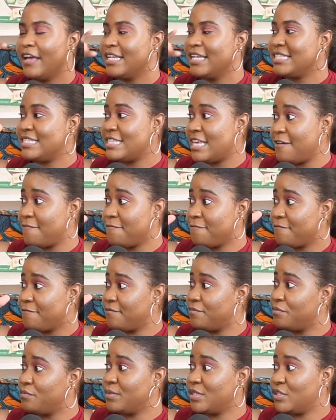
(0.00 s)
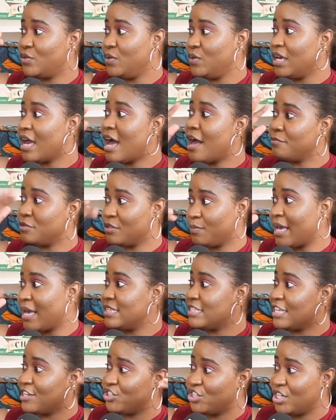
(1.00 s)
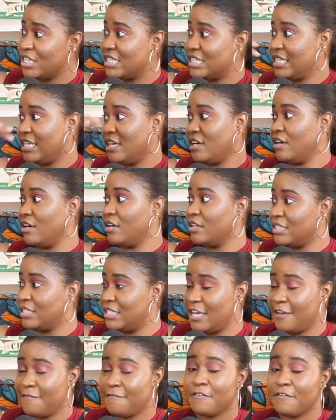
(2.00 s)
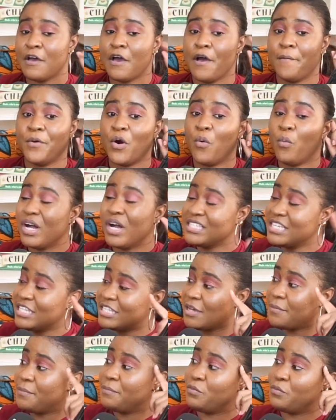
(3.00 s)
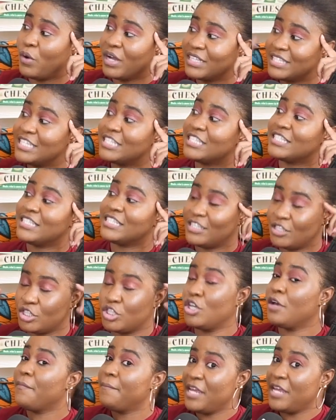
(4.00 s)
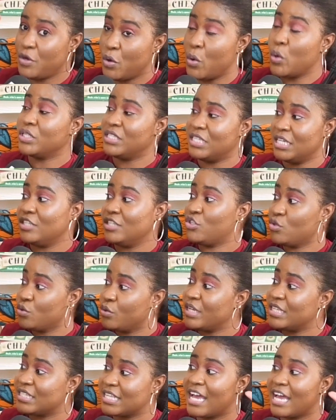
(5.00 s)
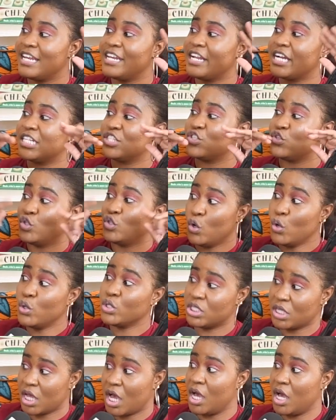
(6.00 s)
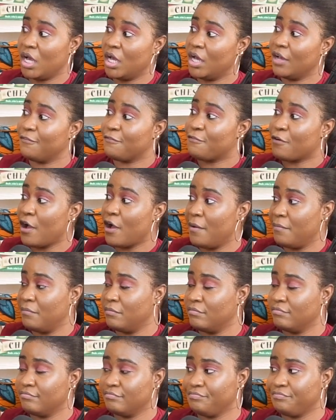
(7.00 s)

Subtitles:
tiff between Spice and Shenseea tiff. But what is to be noted too is that there is no song from